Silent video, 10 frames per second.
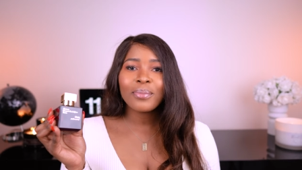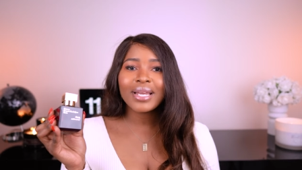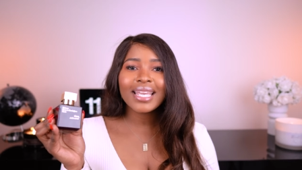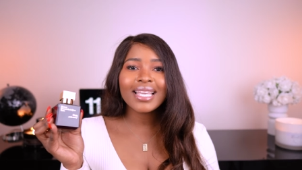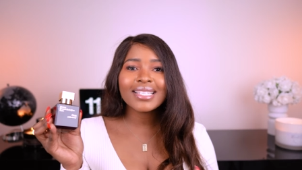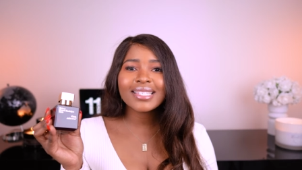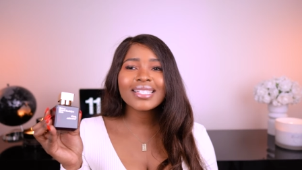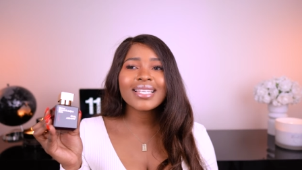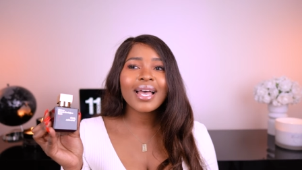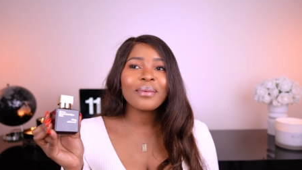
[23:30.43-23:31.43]
but he's
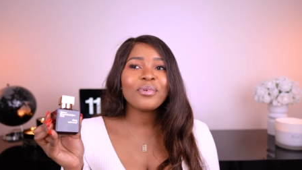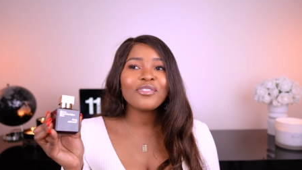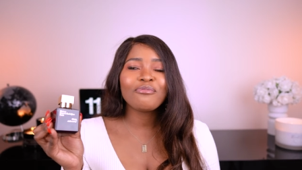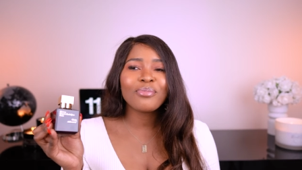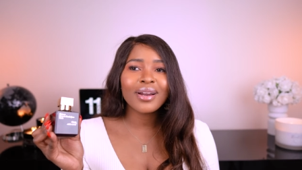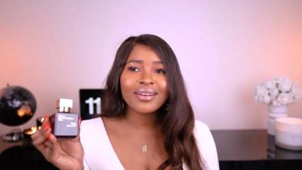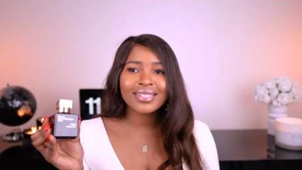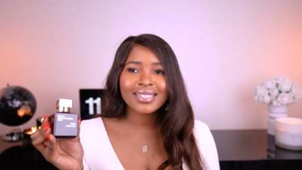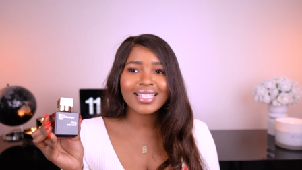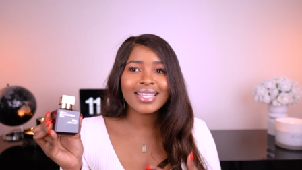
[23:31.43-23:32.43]
the type of
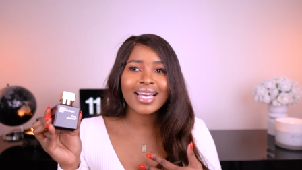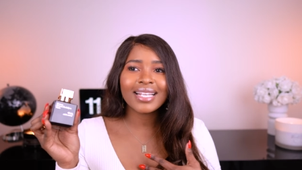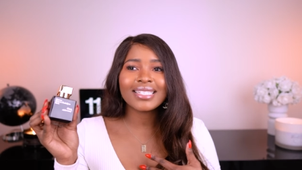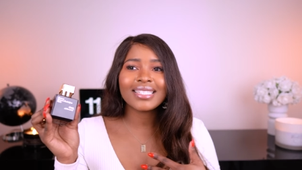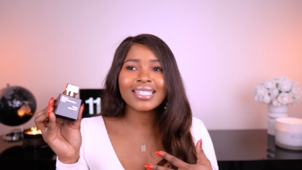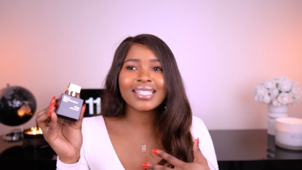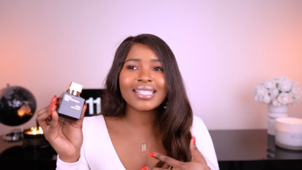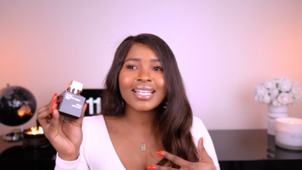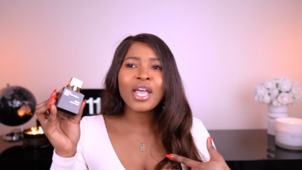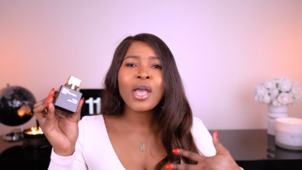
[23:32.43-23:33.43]
person that just